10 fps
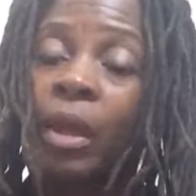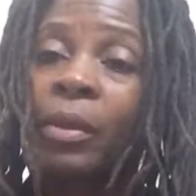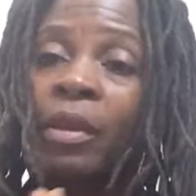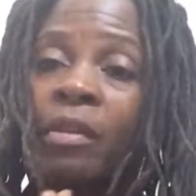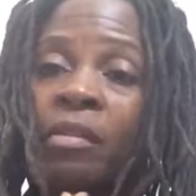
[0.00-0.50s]

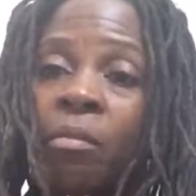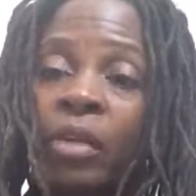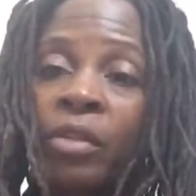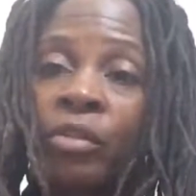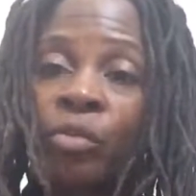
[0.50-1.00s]
Because as
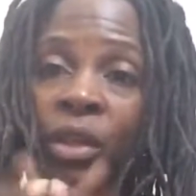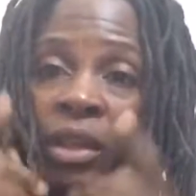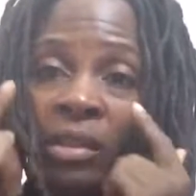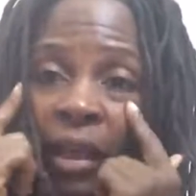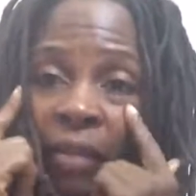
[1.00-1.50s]
mothers, we
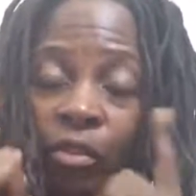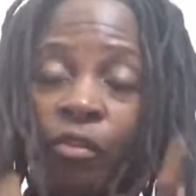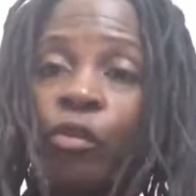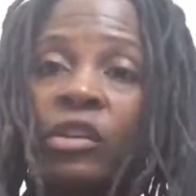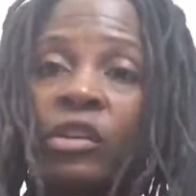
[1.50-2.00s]
need to have the
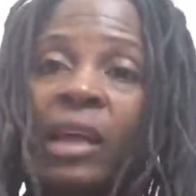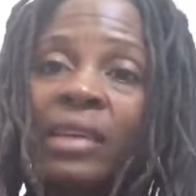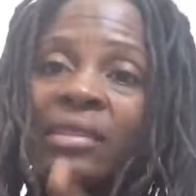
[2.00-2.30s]
foresight